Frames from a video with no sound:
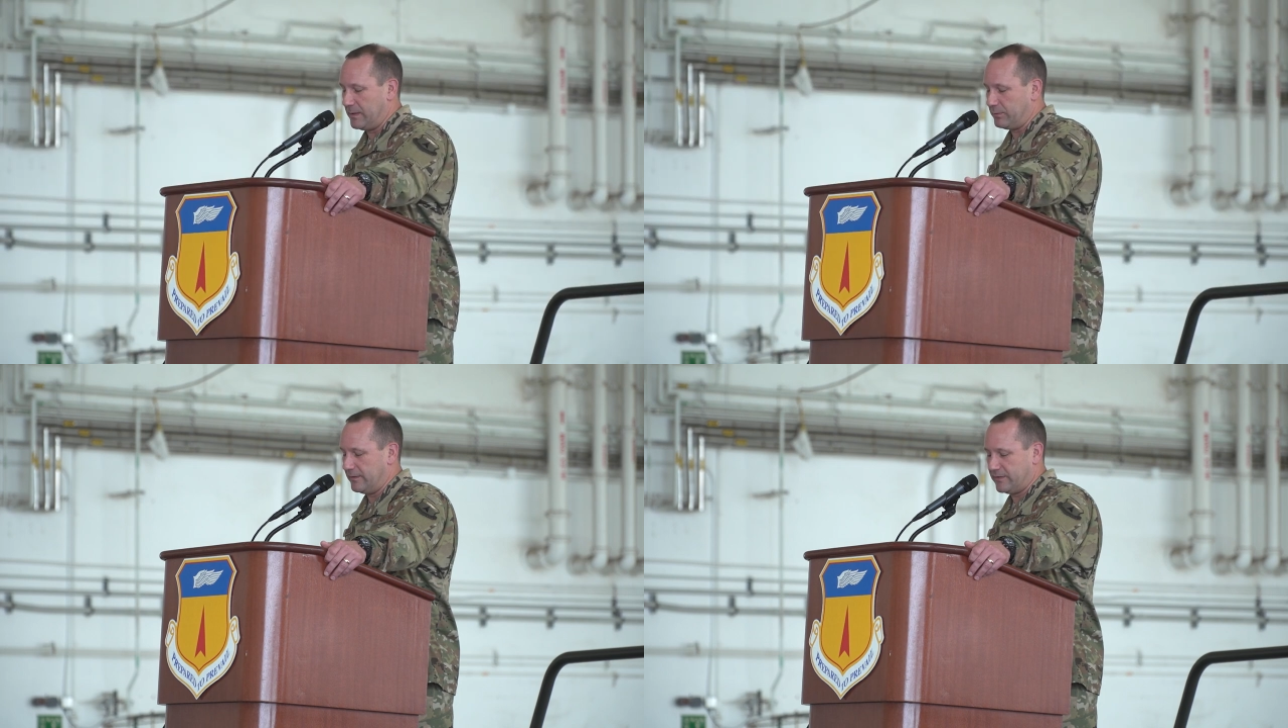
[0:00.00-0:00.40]

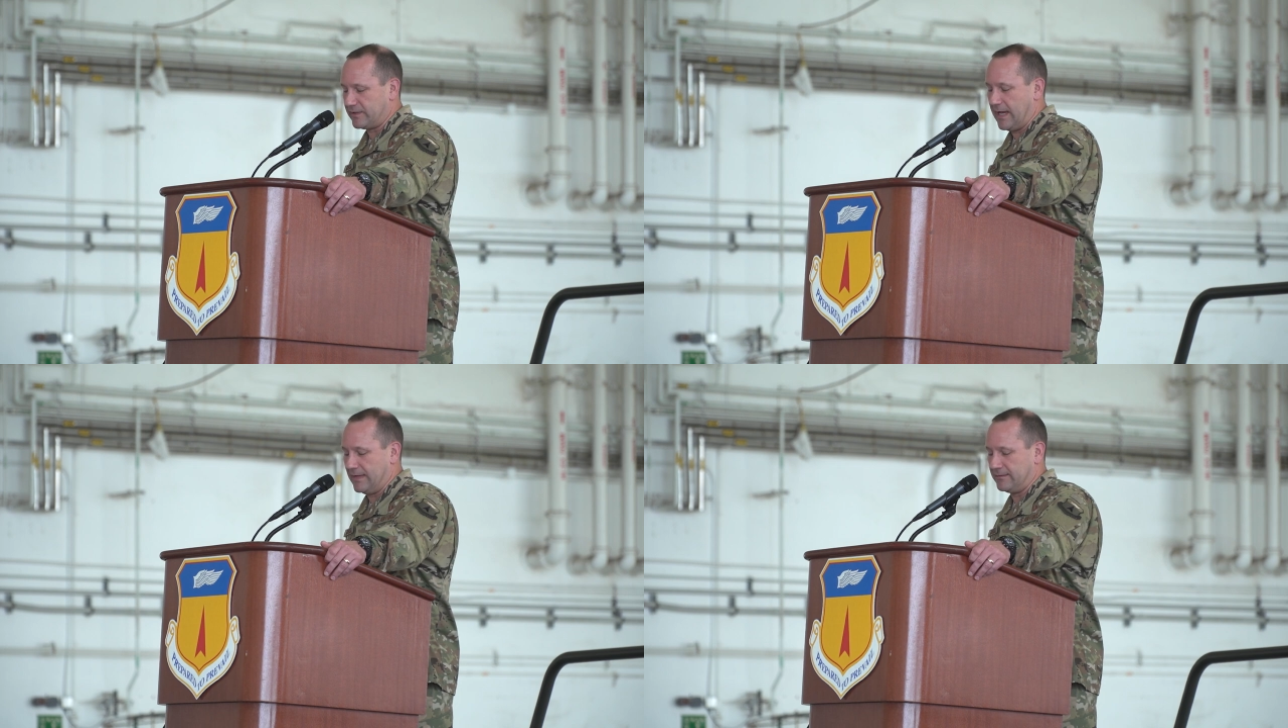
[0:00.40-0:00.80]
people of
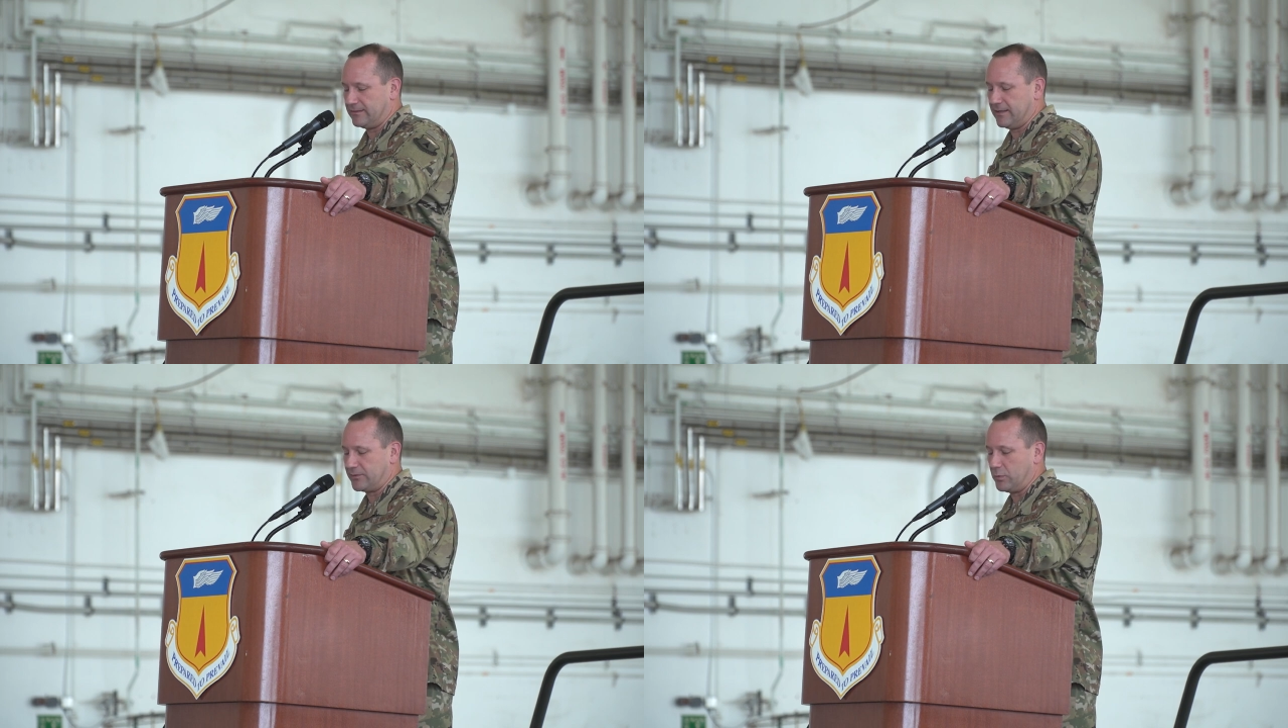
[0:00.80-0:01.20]
this
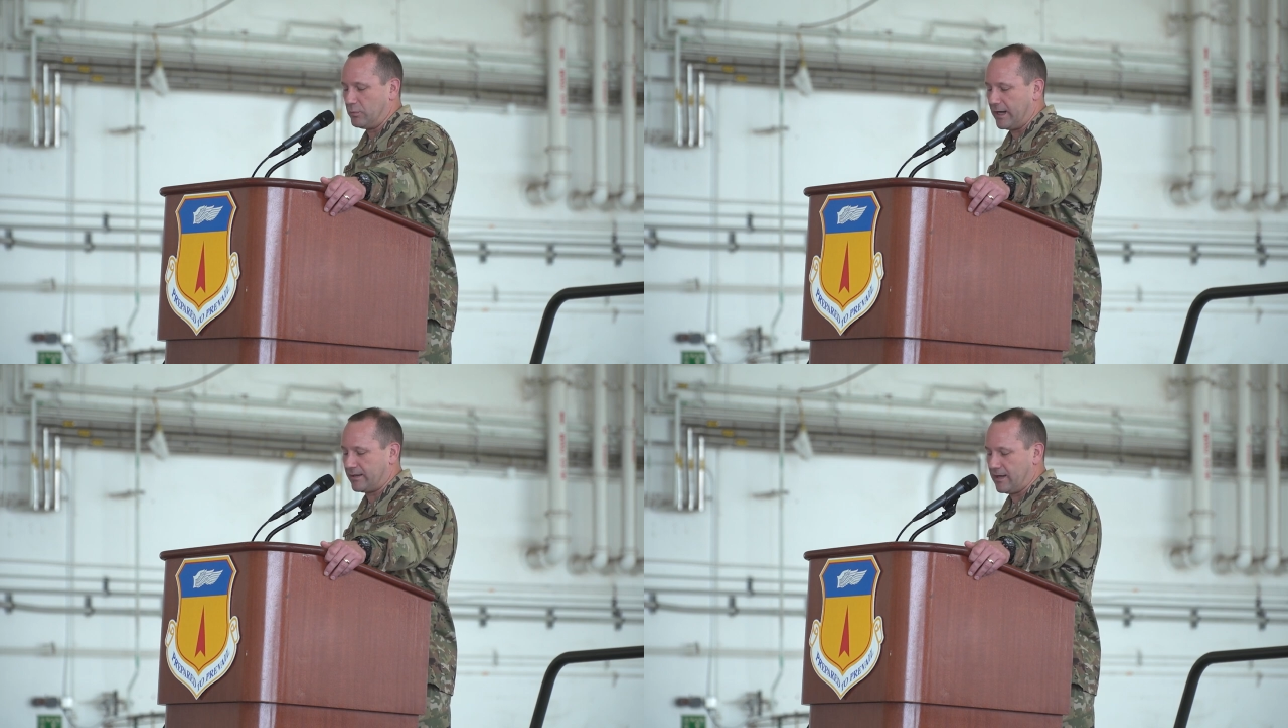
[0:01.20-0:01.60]
island as
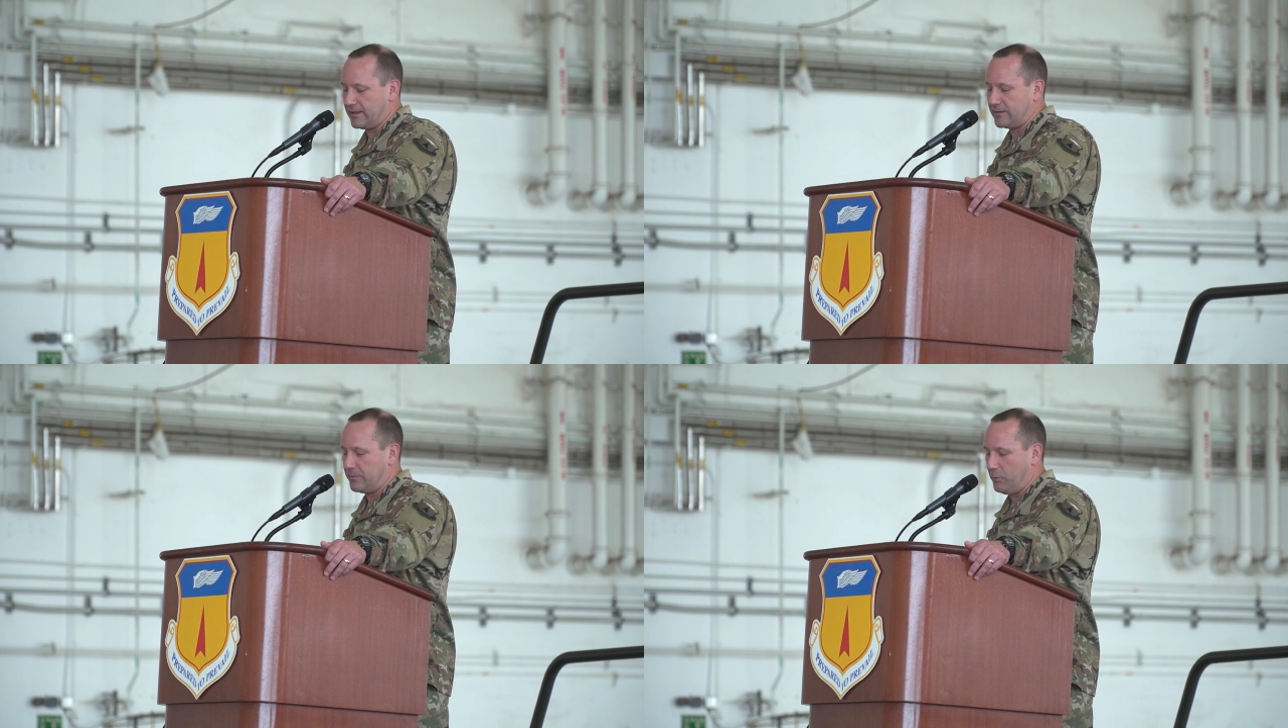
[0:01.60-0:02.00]
we
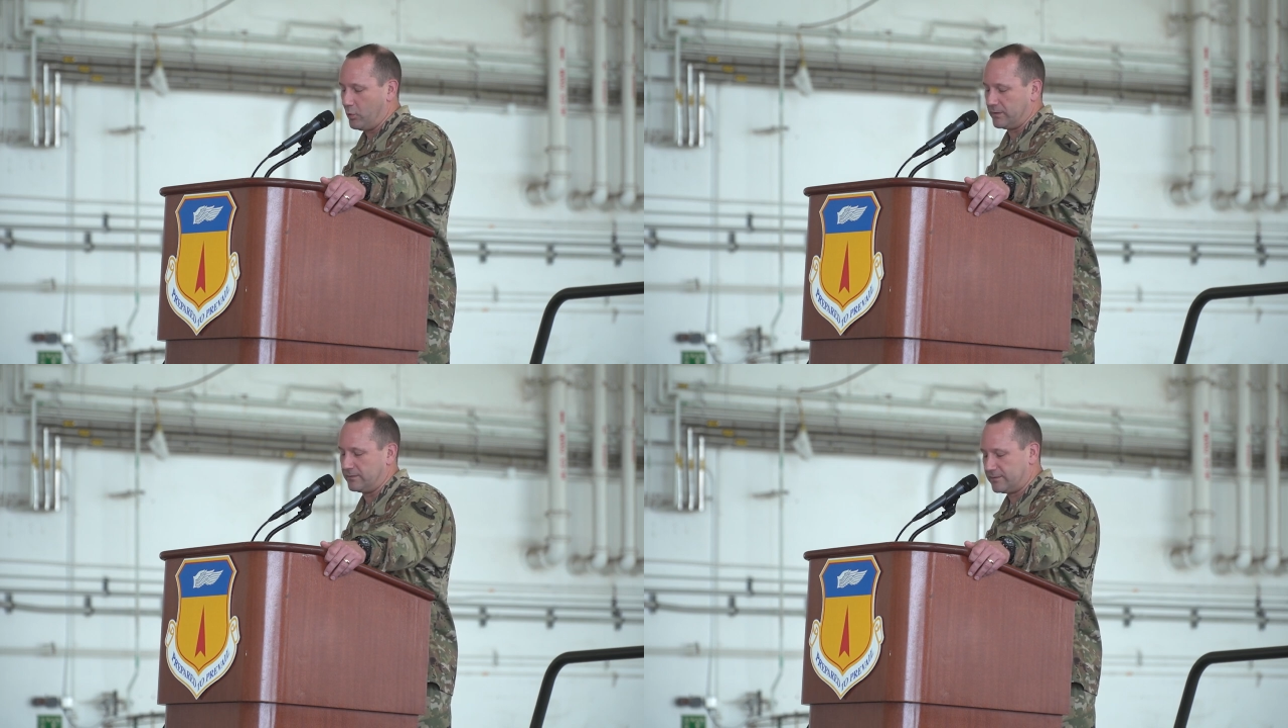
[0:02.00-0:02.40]
recognize the
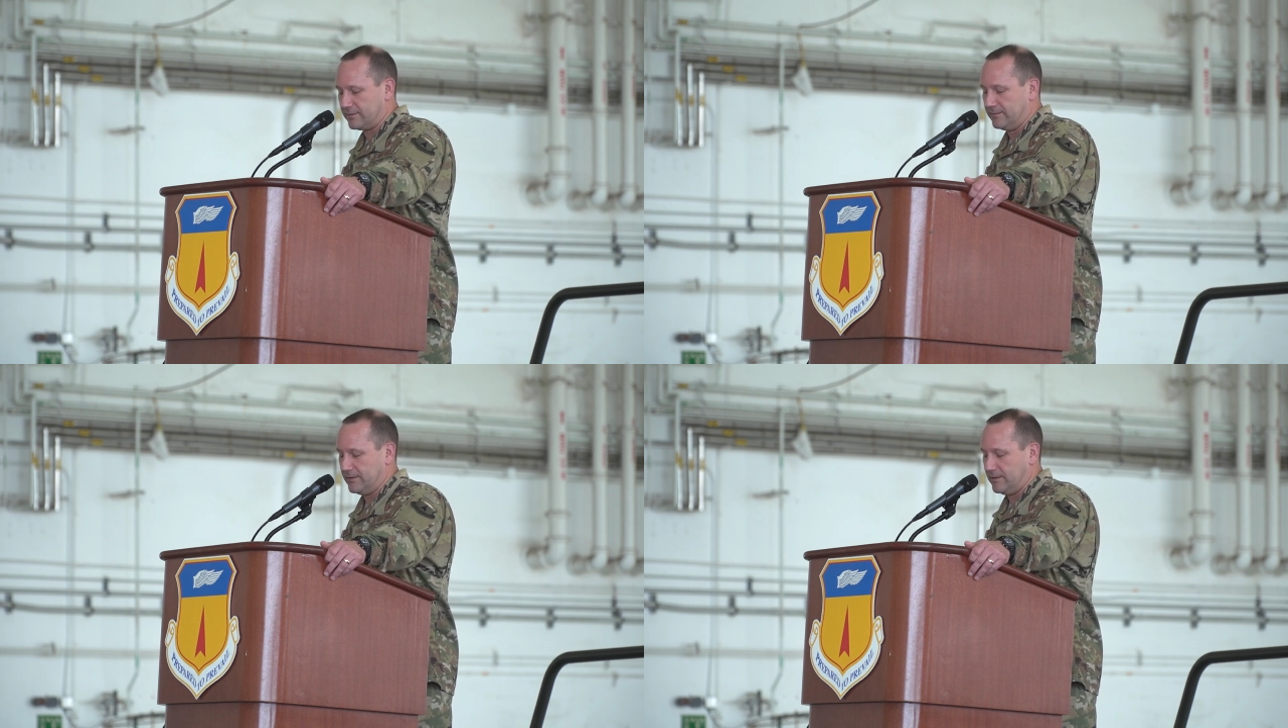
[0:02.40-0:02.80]
importance
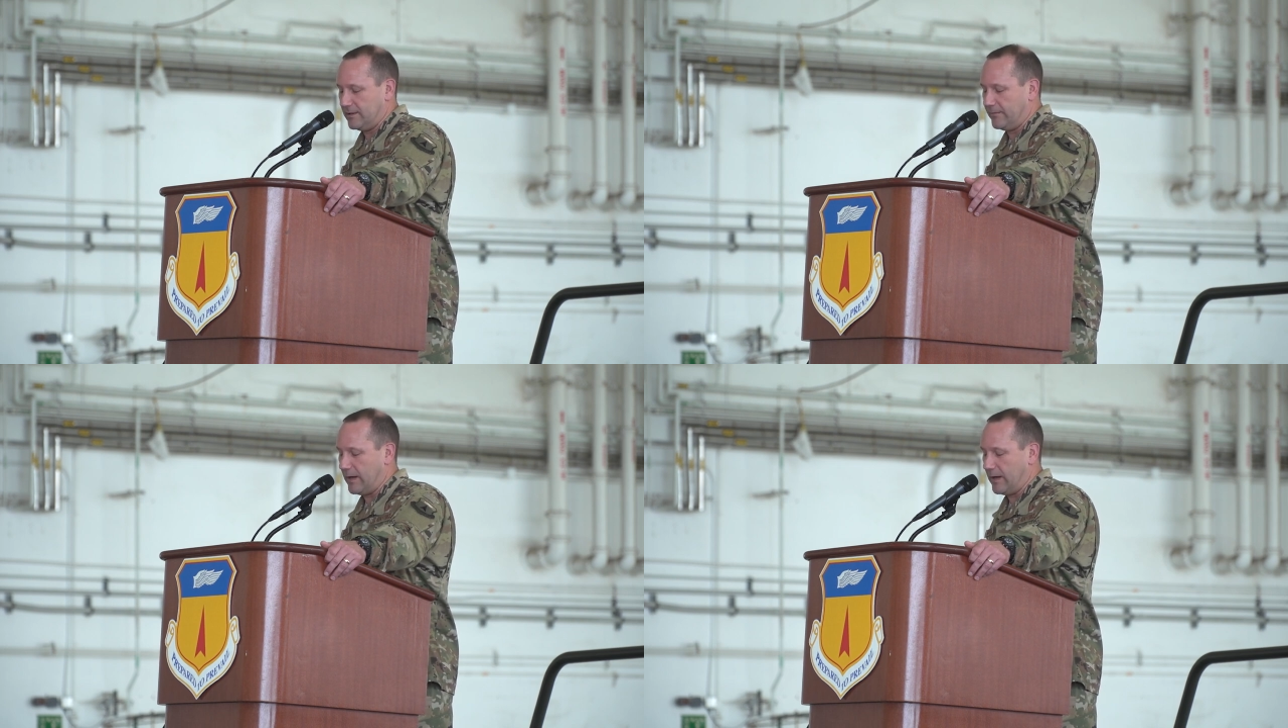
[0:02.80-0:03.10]
of